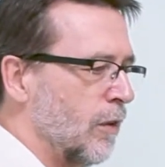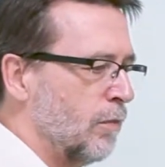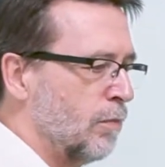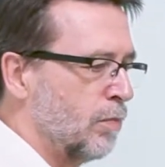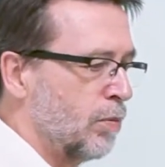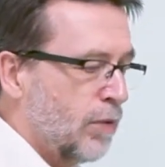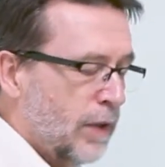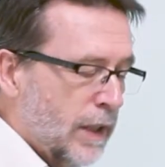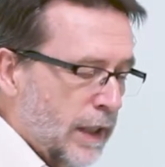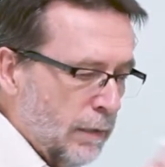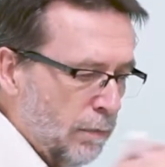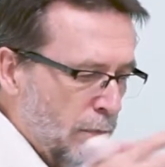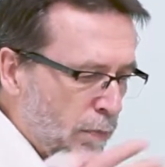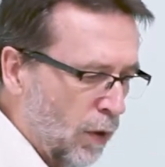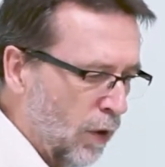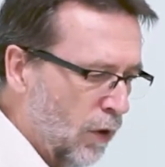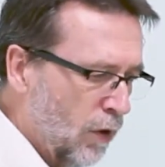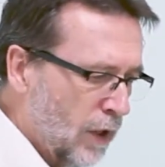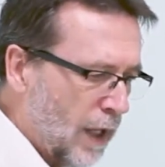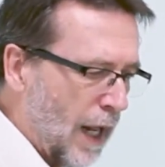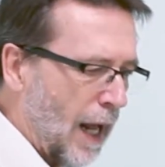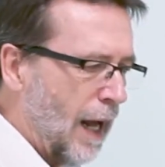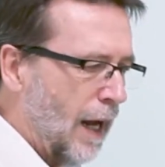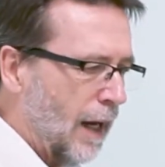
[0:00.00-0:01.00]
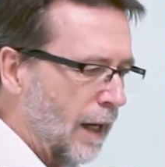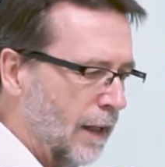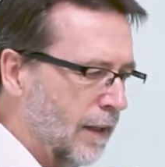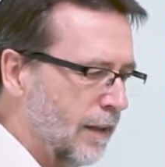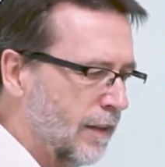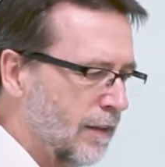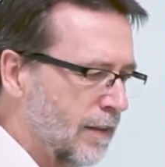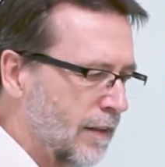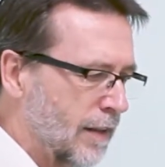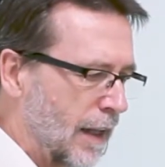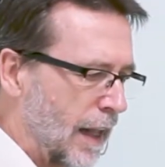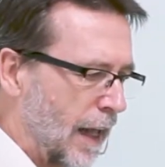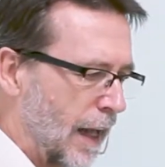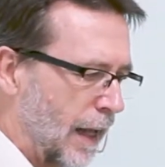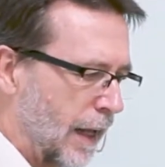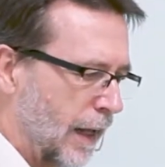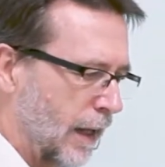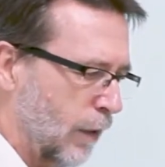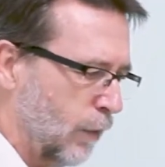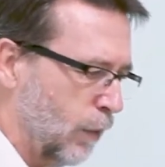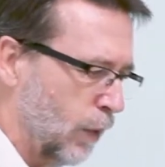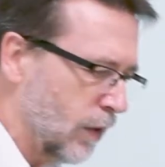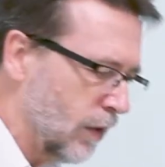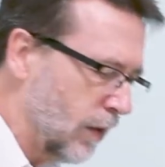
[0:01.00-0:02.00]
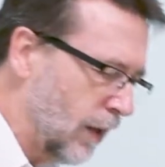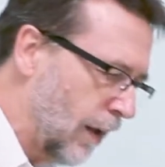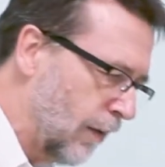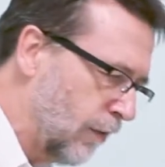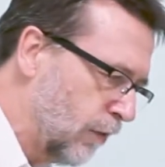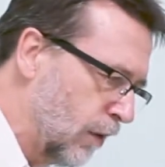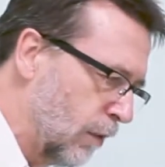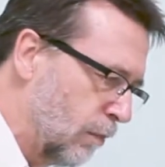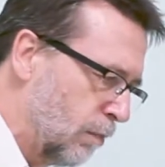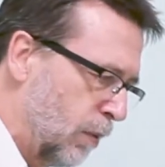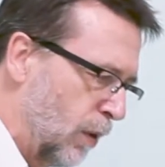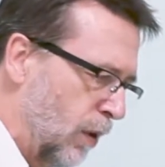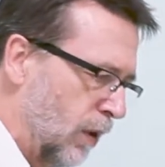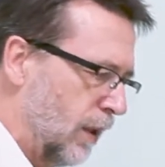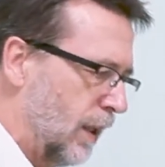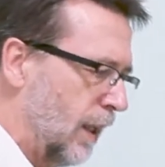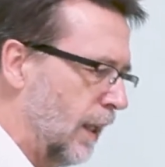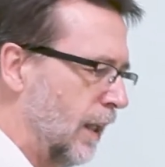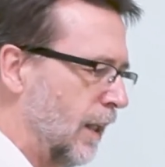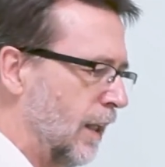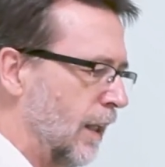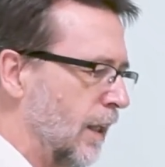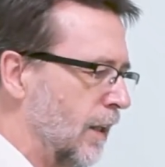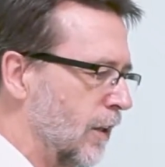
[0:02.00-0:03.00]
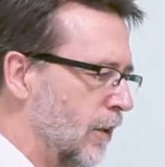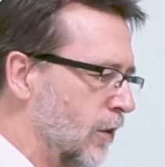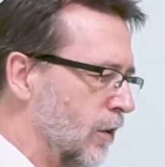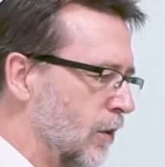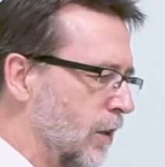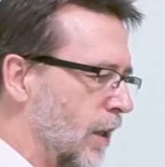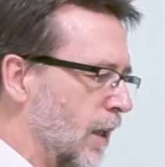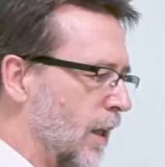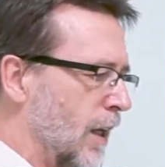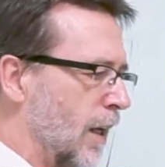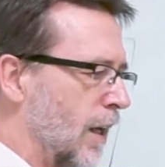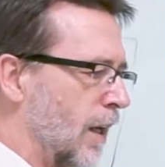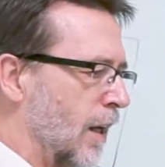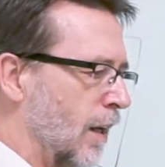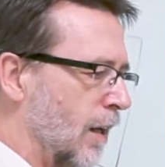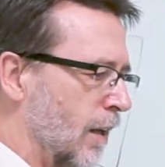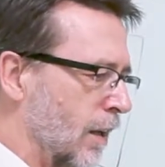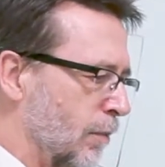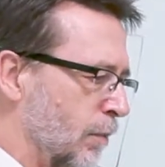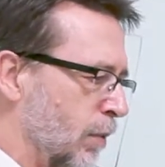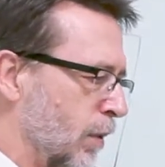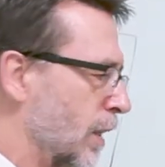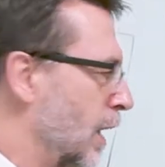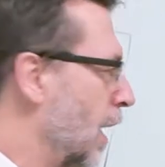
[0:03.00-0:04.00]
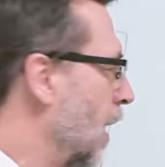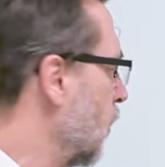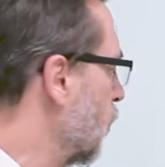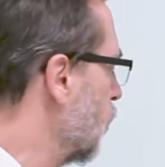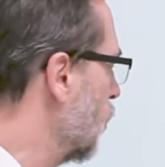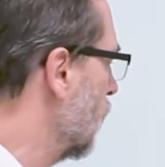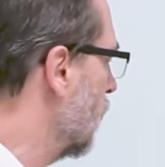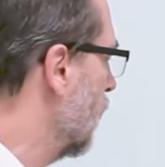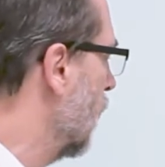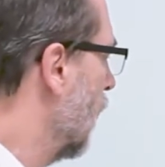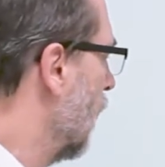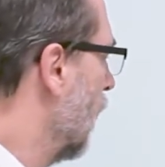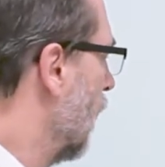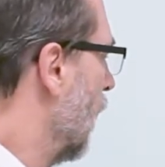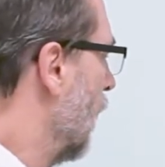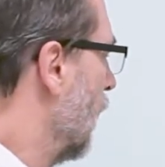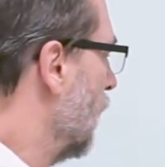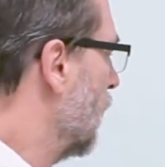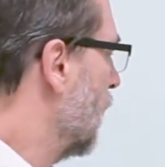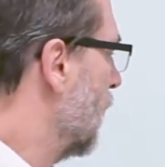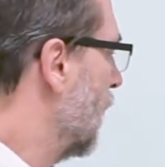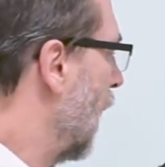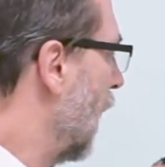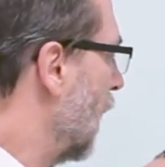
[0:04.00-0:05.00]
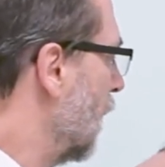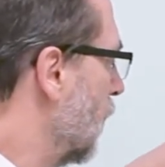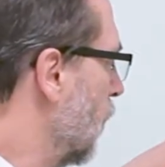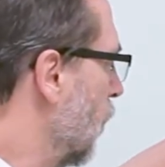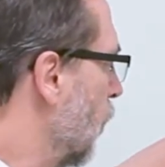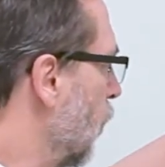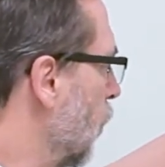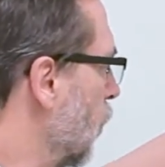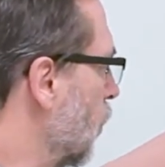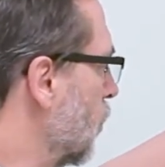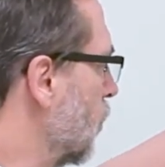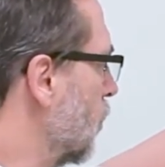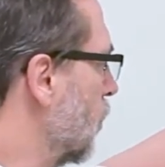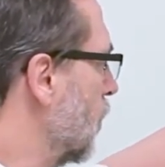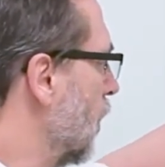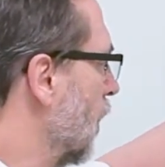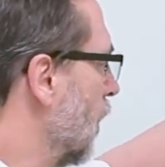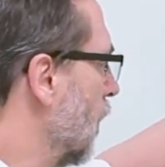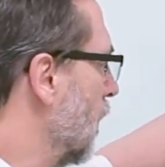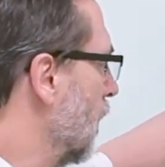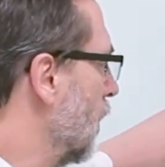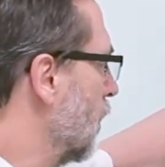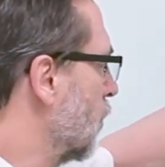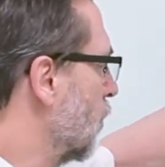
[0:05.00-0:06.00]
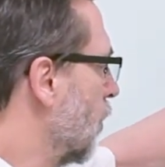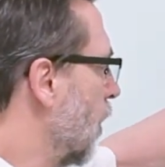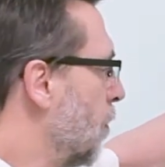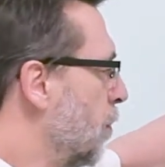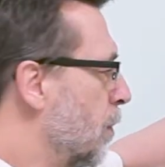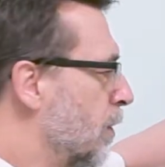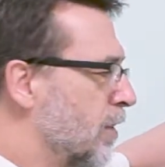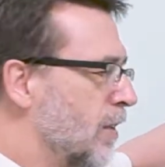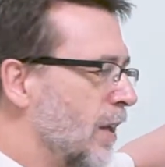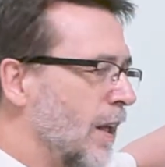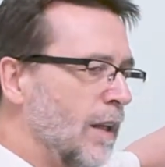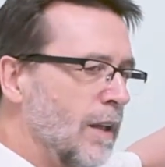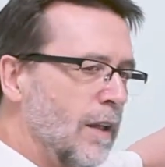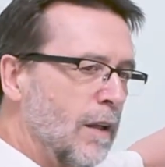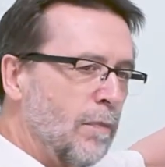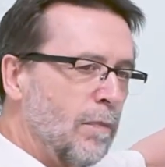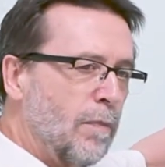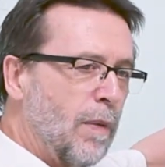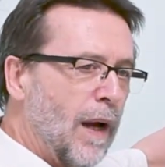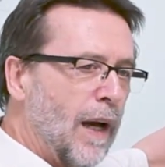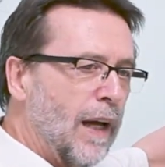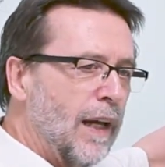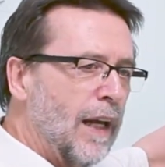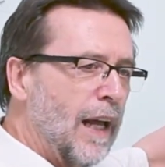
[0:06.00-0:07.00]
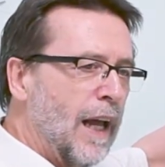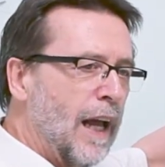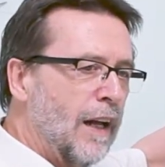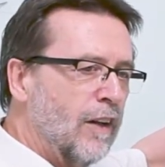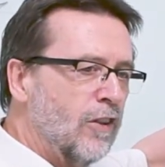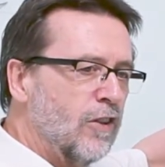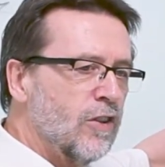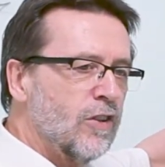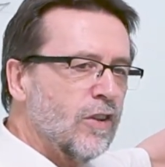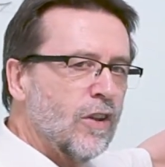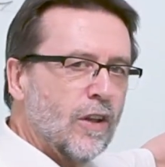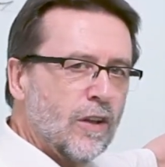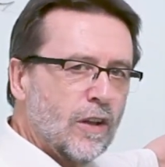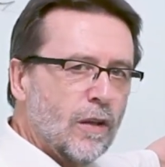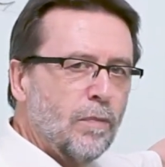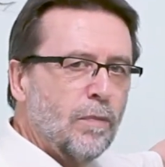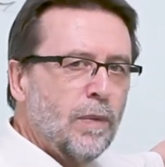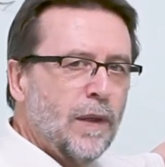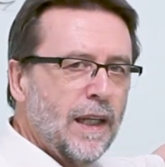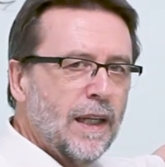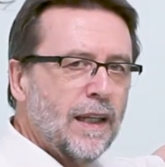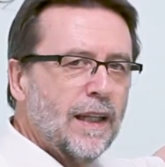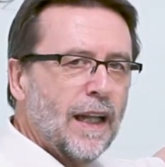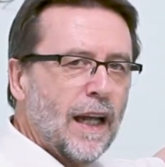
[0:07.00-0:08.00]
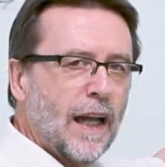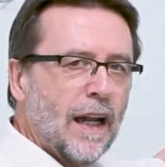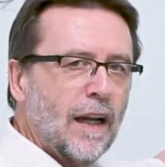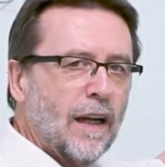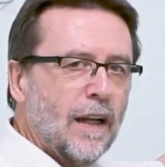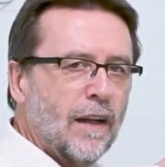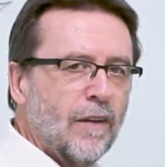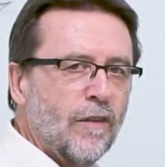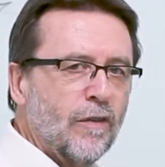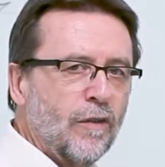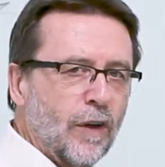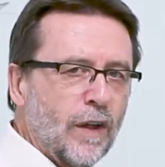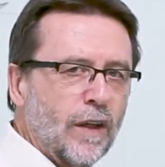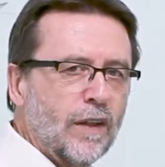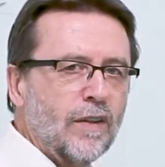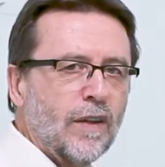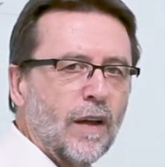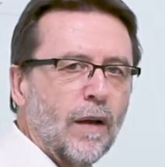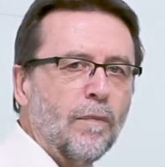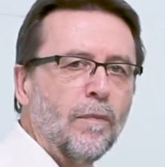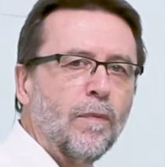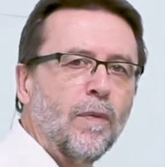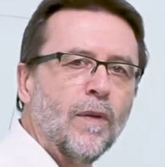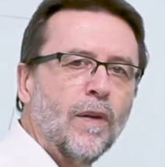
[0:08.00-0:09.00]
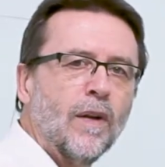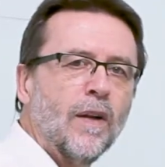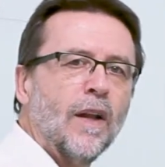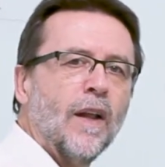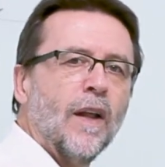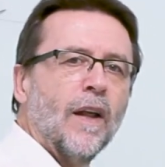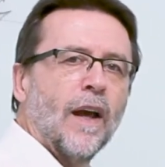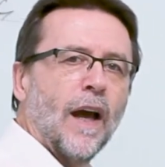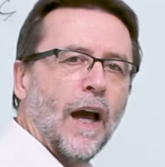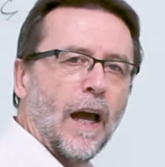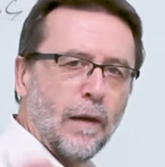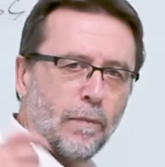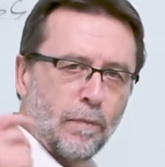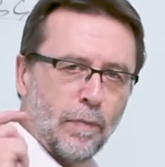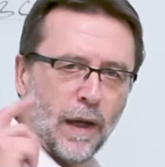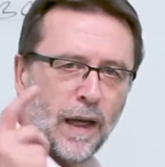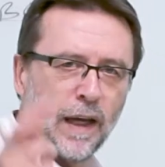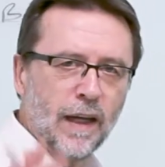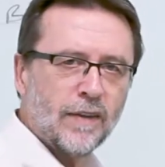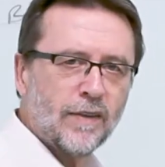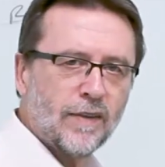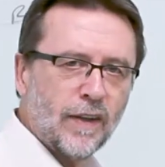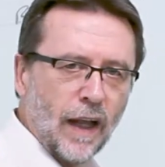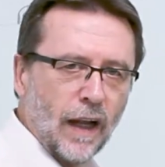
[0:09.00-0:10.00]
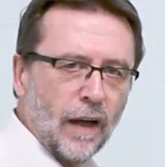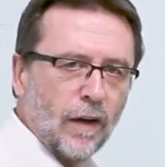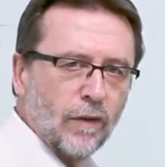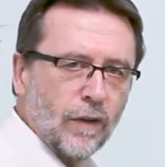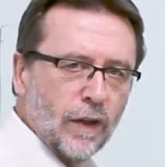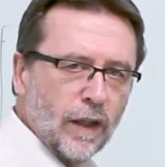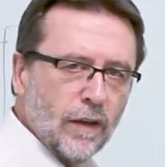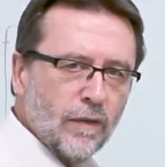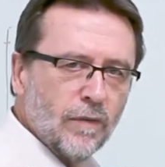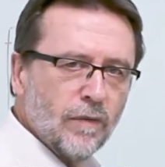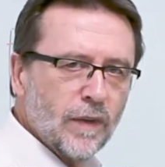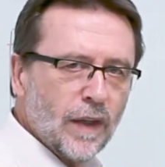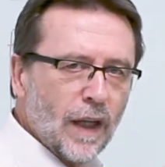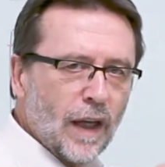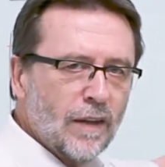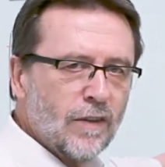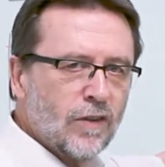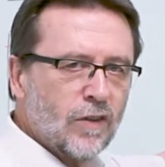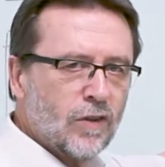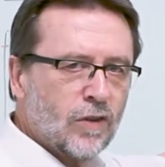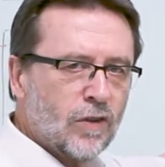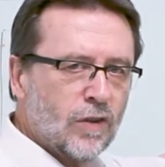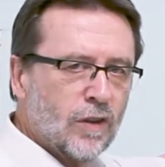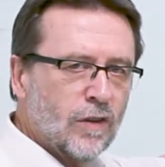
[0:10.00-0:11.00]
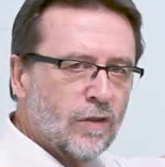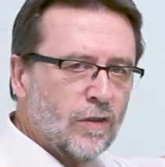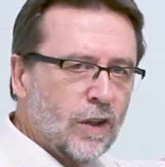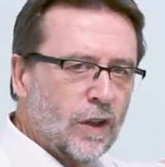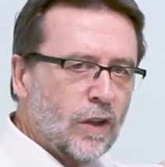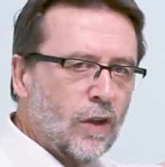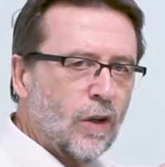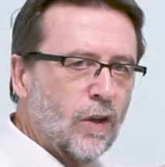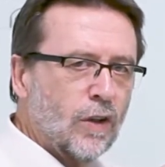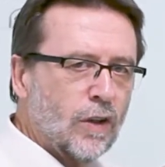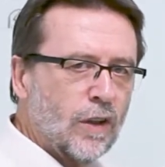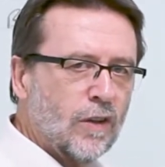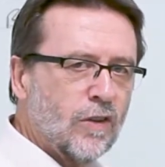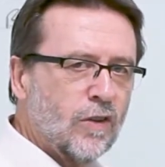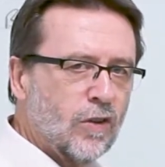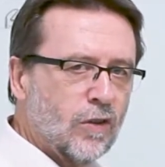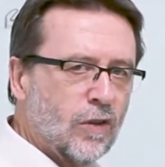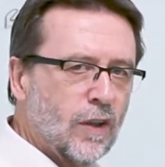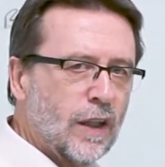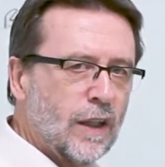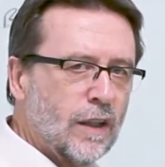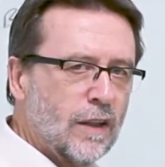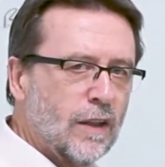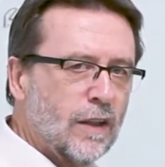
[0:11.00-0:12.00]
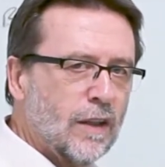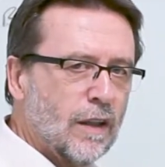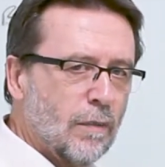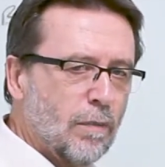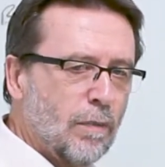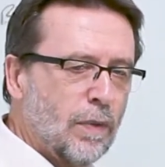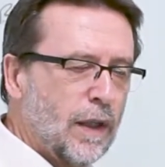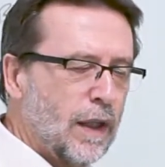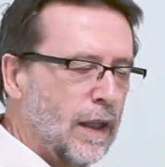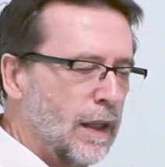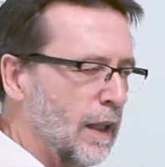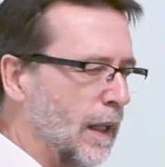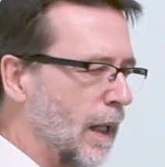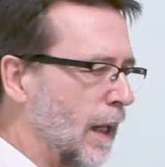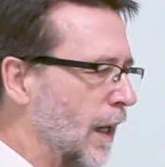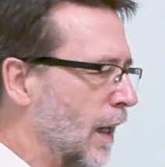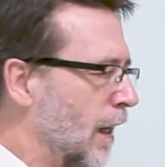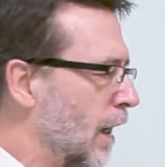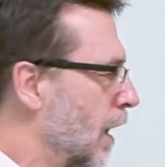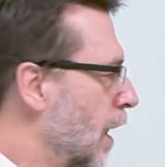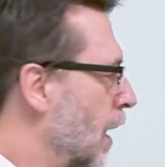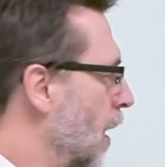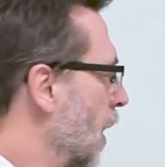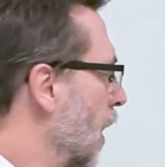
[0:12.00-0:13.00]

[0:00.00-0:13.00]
pre-products, like what they have to put into the production, that is represented by actions on the P&L. For example, I pay a salary. That's recorded straight in the P&L.